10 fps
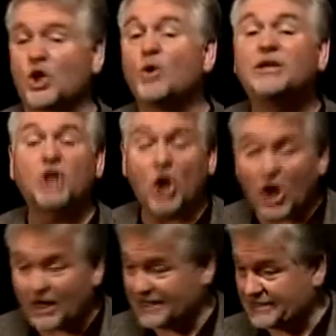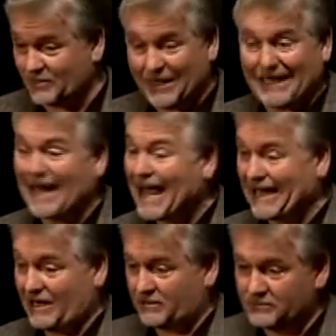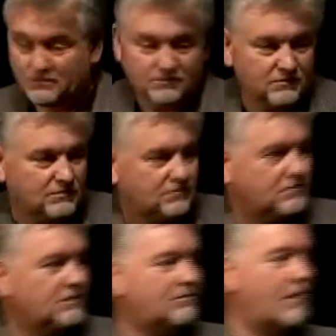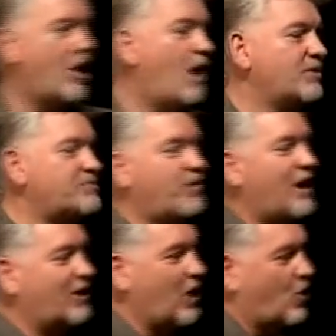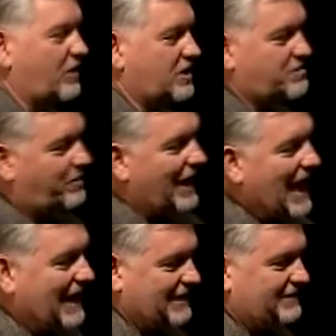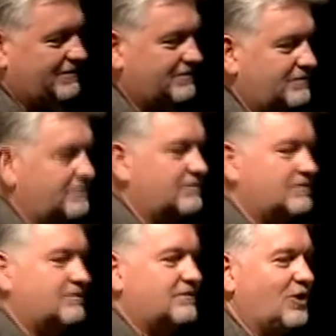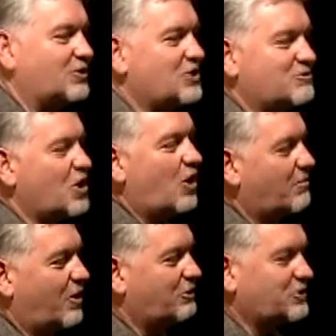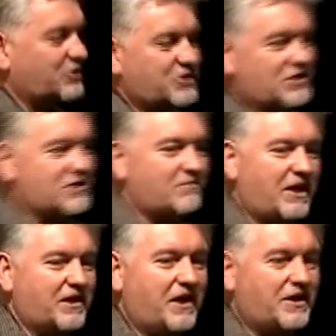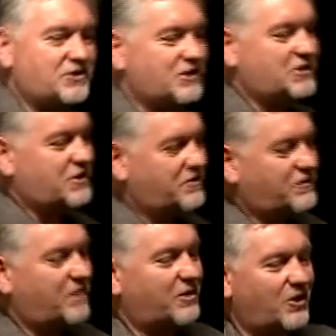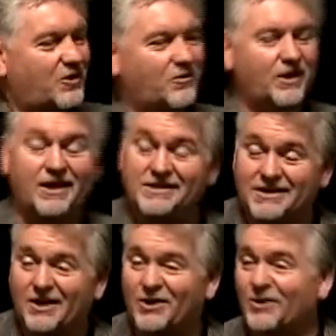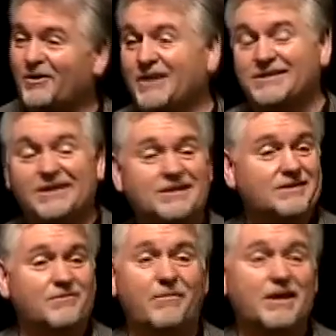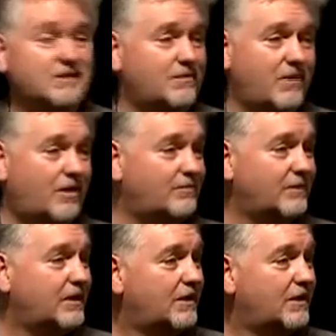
I said, go get the car. I said, we got to get out of here. My mom was proudly holding this plaque. She was all emotional. She said, my gosh, she said, you've come a long way. And I said, I know. I said, this is amazing, Mom.